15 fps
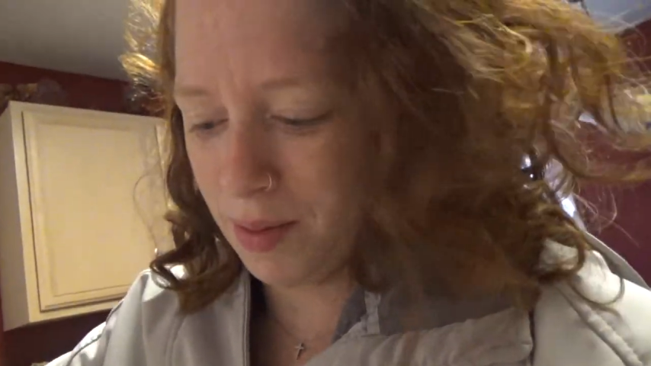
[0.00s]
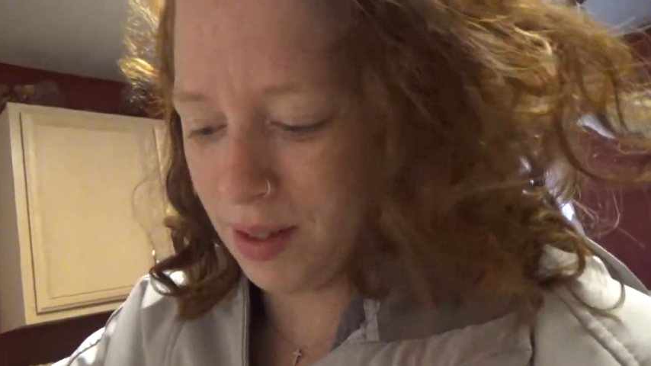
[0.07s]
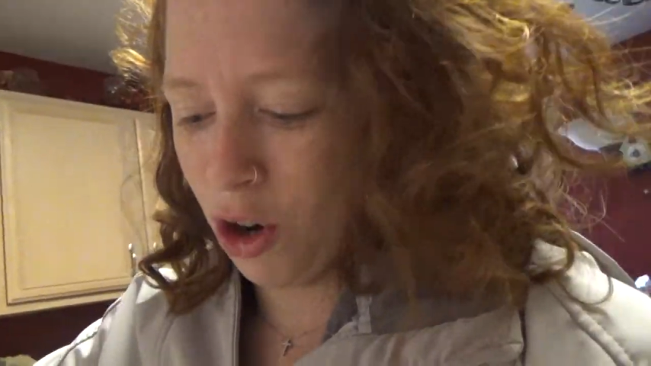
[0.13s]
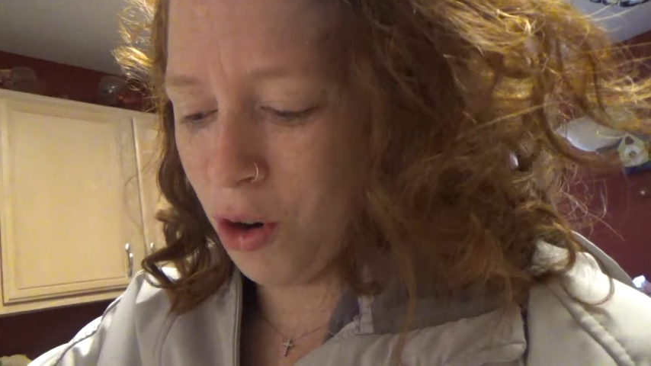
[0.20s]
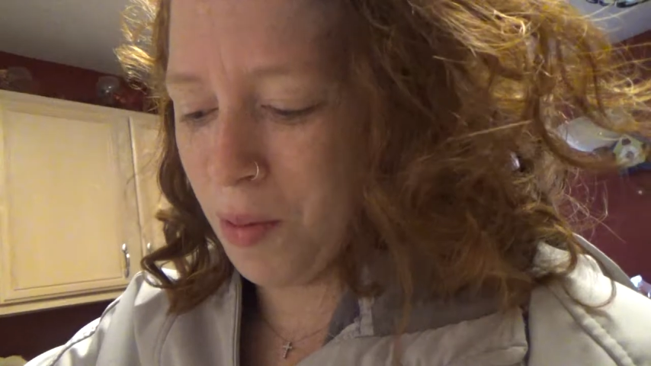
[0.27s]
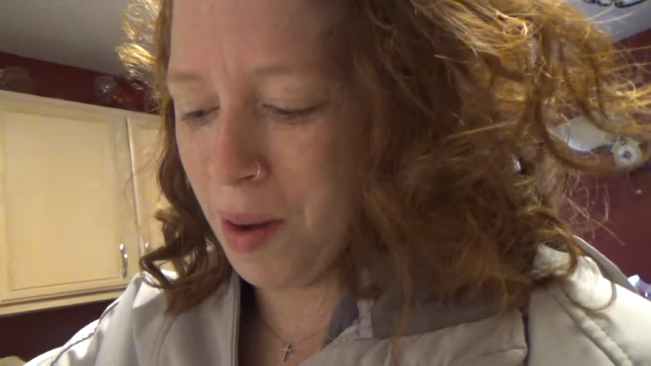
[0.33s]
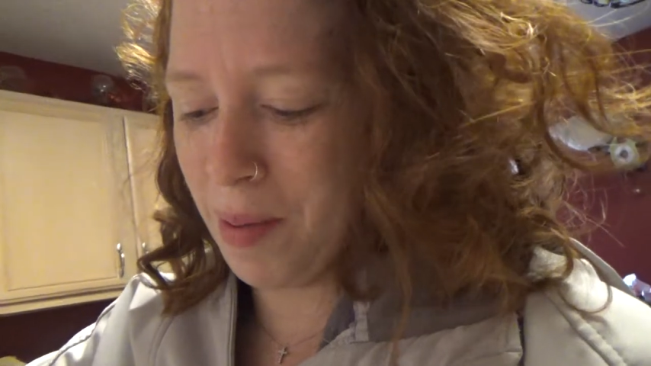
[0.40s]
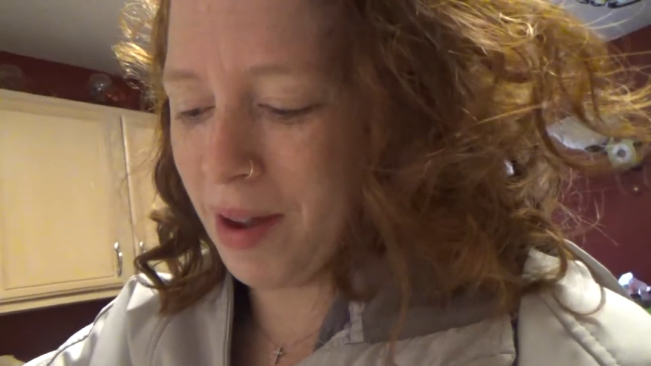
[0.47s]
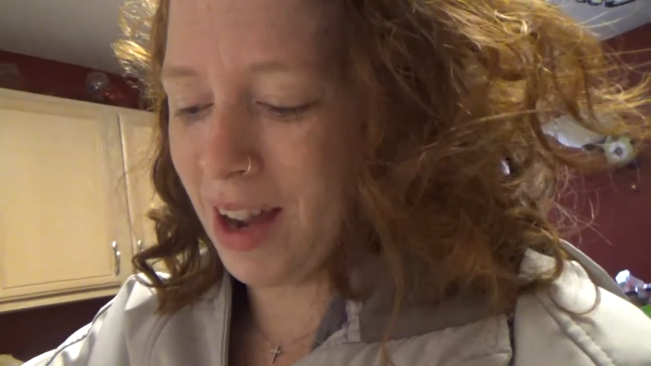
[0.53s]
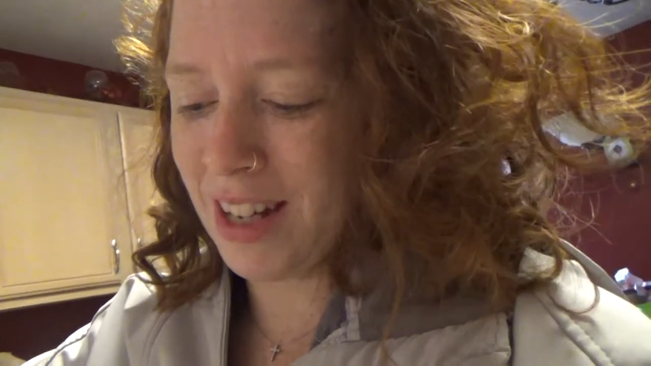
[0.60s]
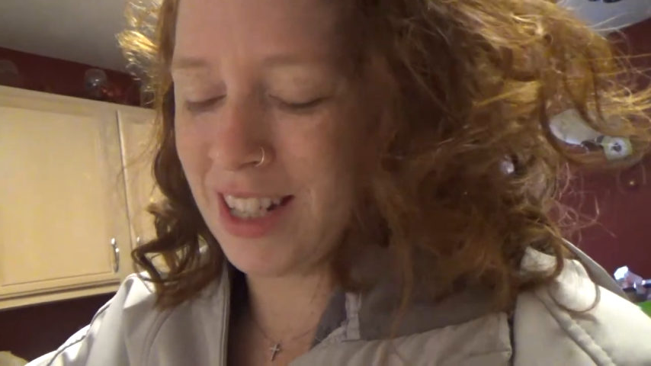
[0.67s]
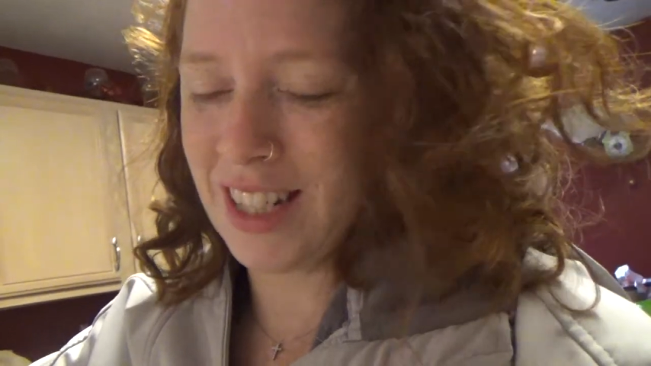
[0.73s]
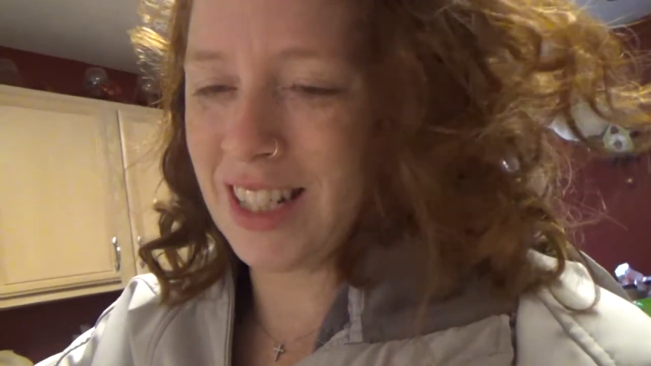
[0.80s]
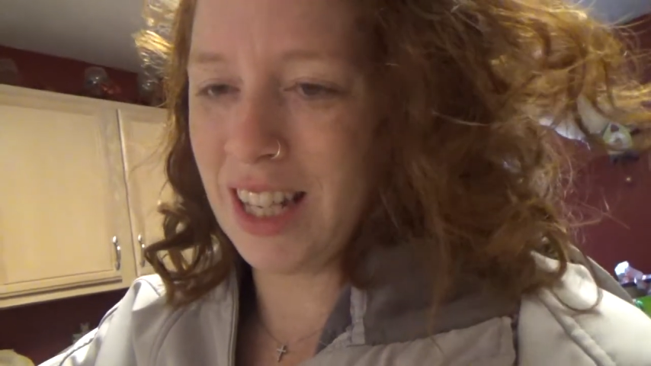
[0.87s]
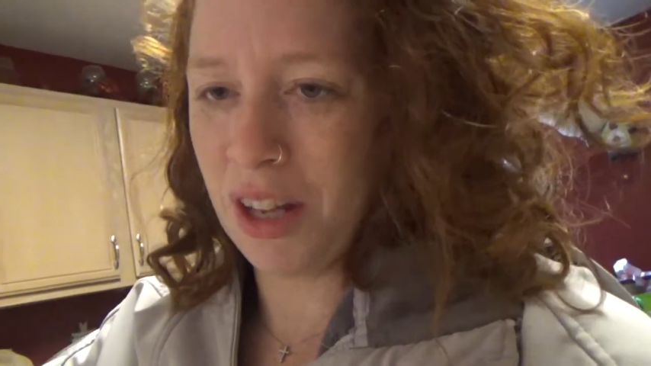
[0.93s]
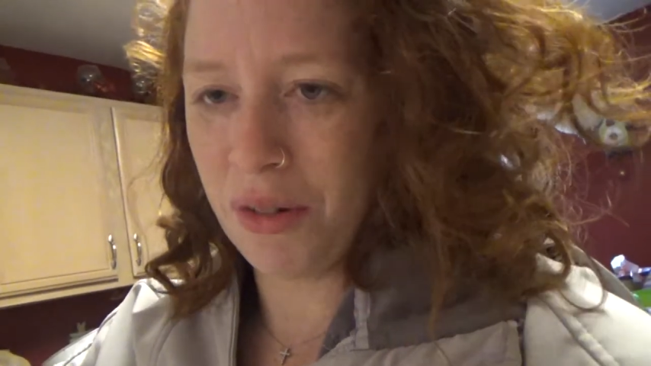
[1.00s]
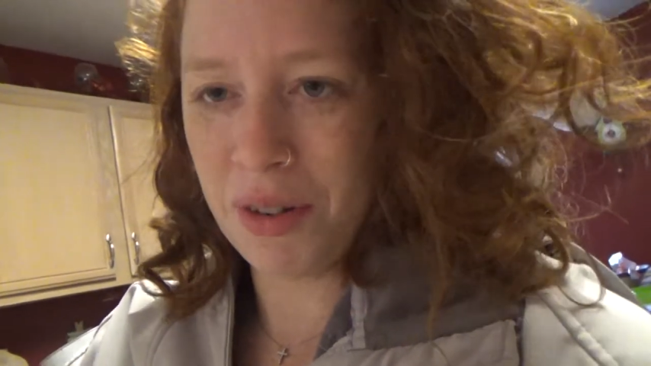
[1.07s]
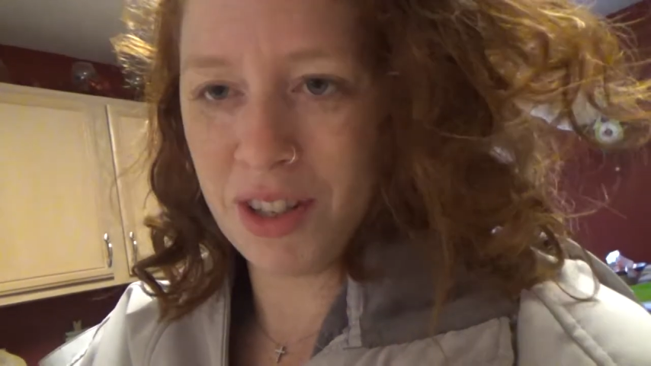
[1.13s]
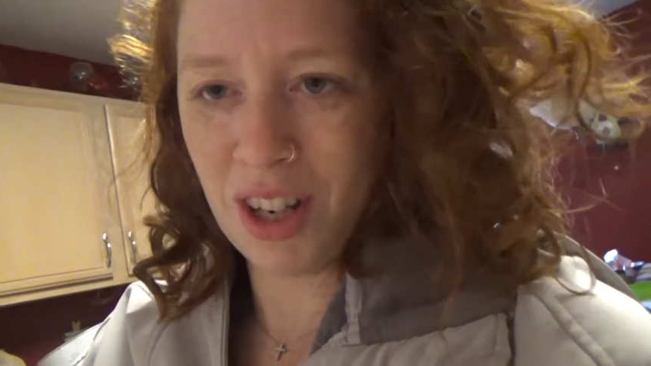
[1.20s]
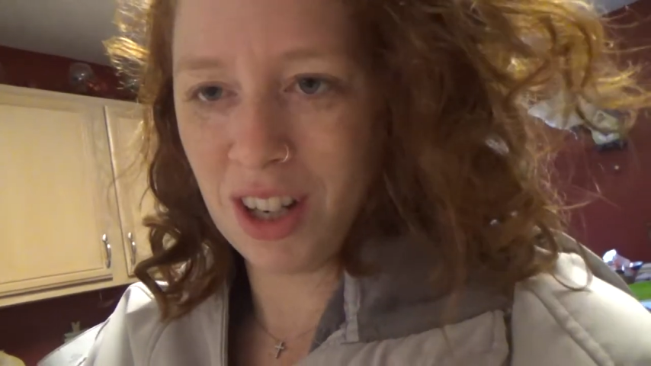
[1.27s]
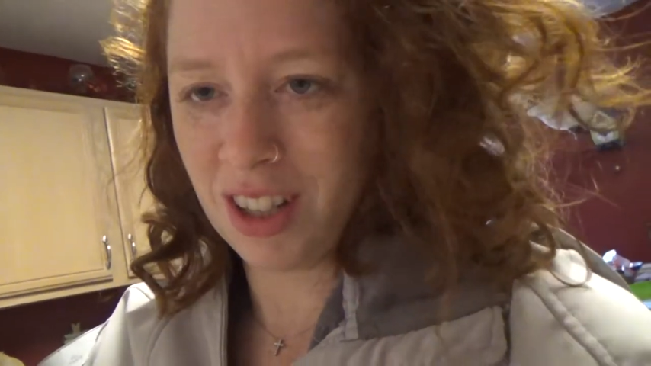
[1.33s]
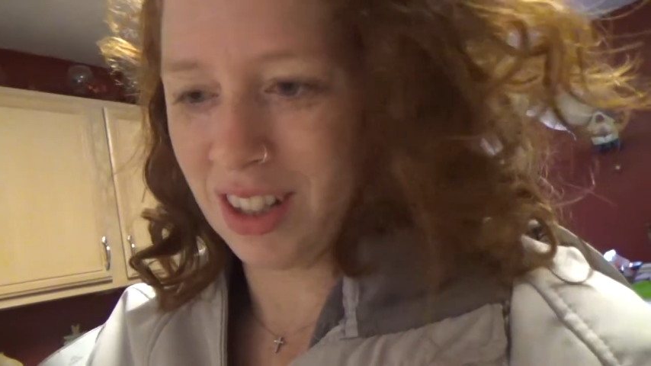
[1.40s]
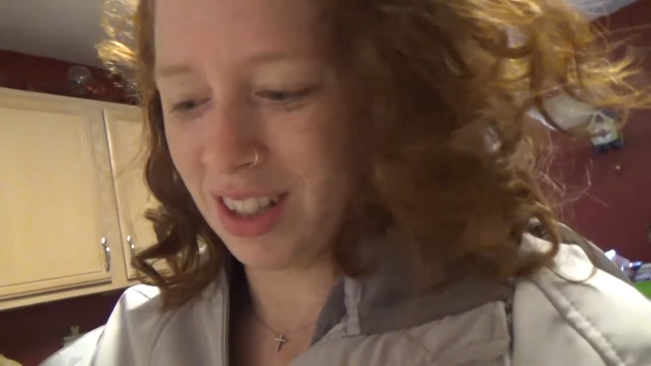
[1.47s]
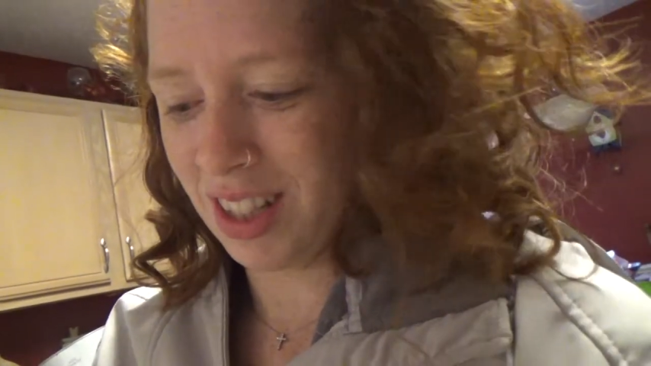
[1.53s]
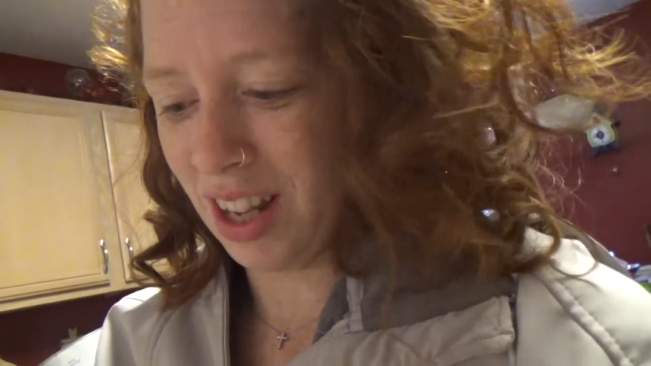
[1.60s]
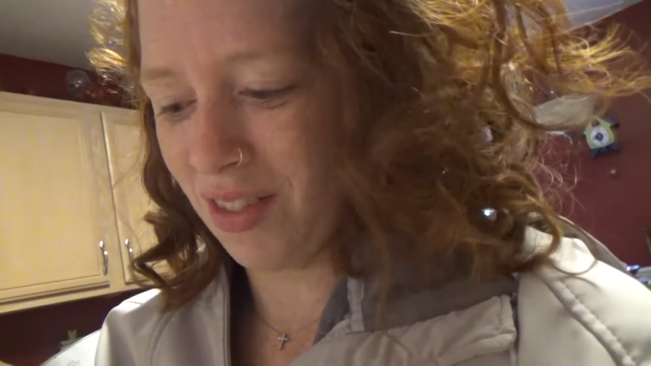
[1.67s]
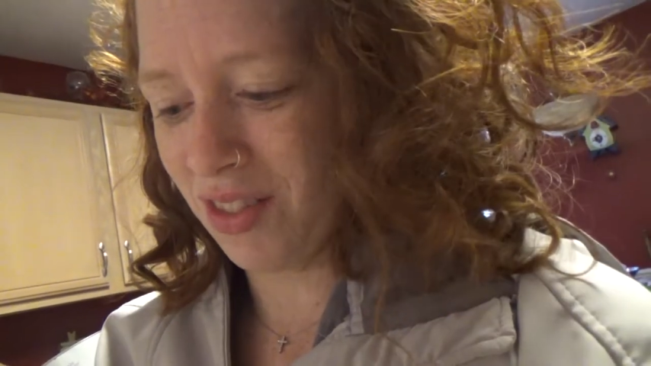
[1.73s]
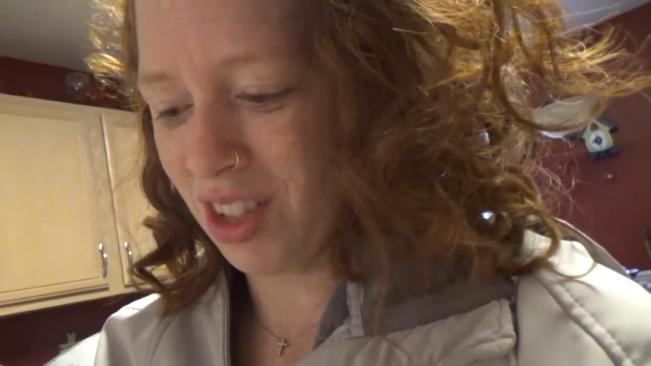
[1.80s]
Or maybe I just think we talk all the time,